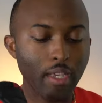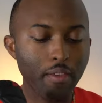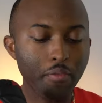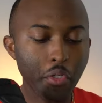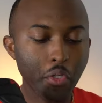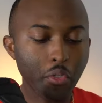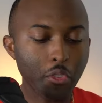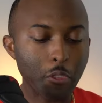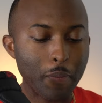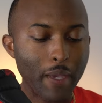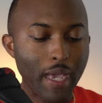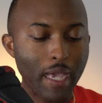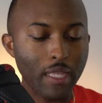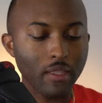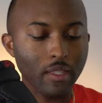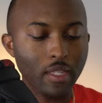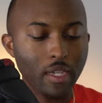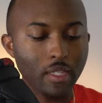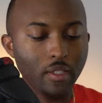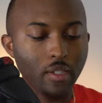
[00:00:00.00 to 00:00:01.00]
Even though it's
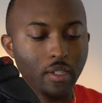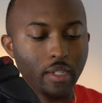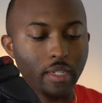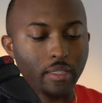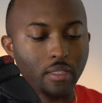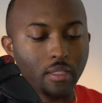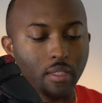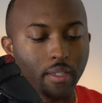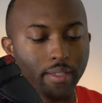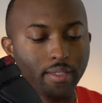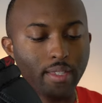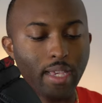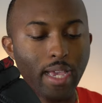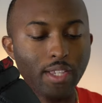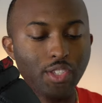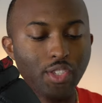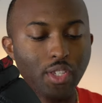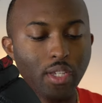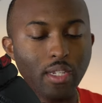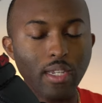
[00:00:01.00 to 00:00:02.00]
patent leather, it's
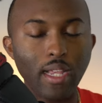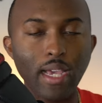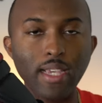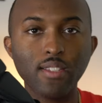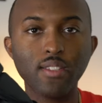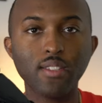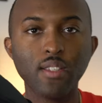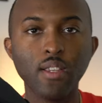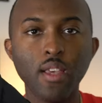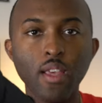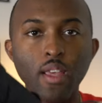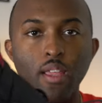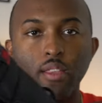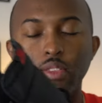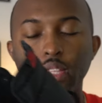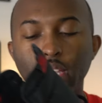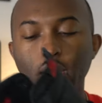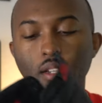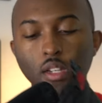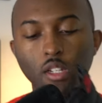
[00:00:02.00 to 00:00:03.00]
actually a nice
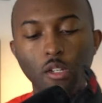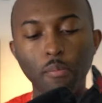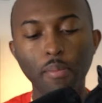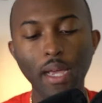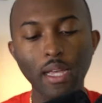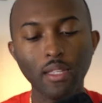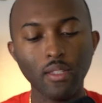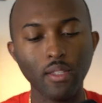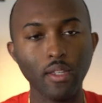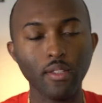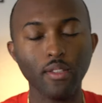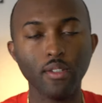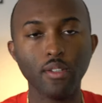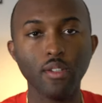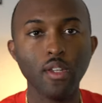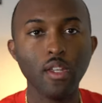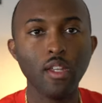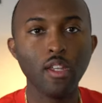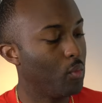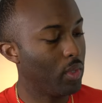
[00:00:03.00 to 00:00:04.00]
thick cut of patent
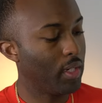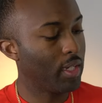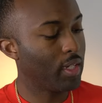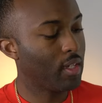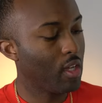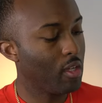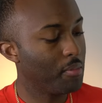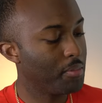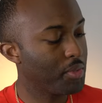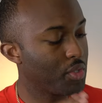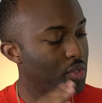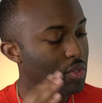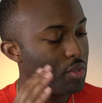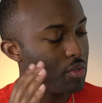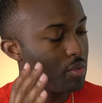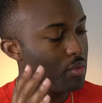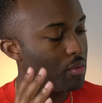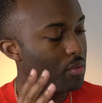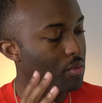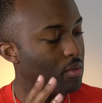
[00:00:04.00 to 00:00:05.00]
leather. When it comes
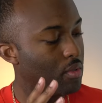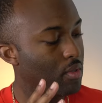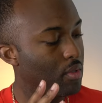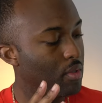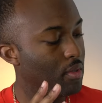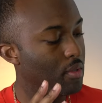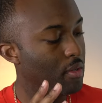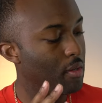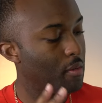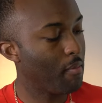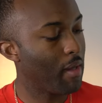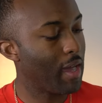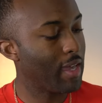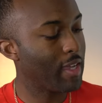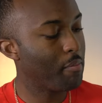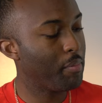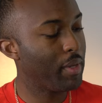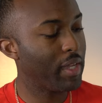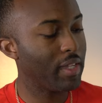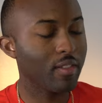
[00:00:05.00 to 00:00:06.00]
to my
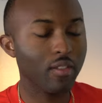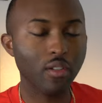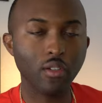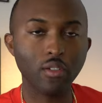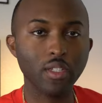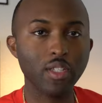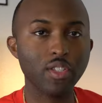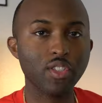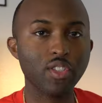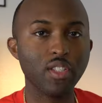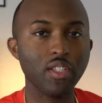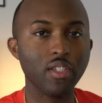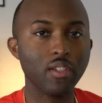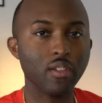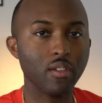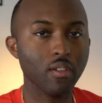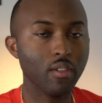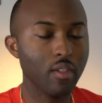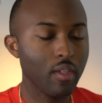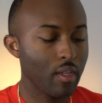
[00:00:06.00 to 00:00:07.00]
opinion on this
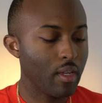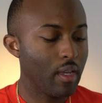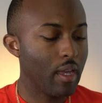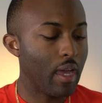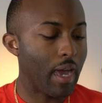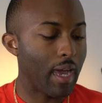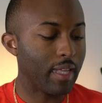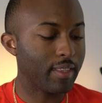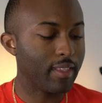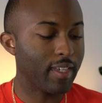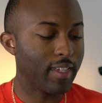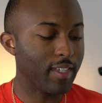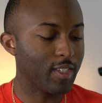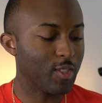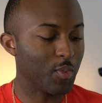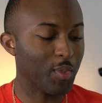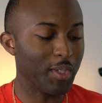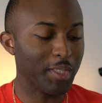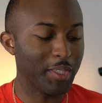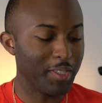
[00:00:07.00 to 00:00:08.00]
sneaker, I think
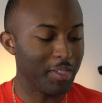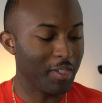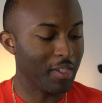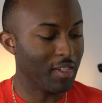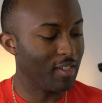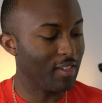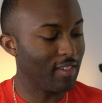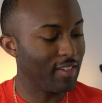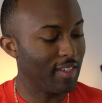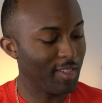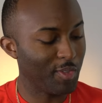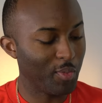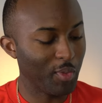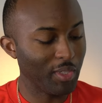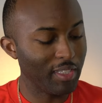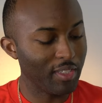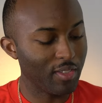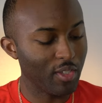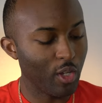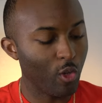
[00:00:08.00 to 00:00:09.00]
it's really good. It's
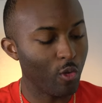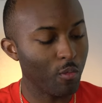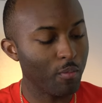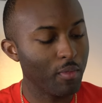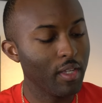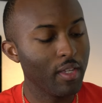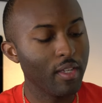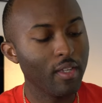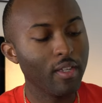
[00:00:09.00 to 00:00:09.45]
really dope.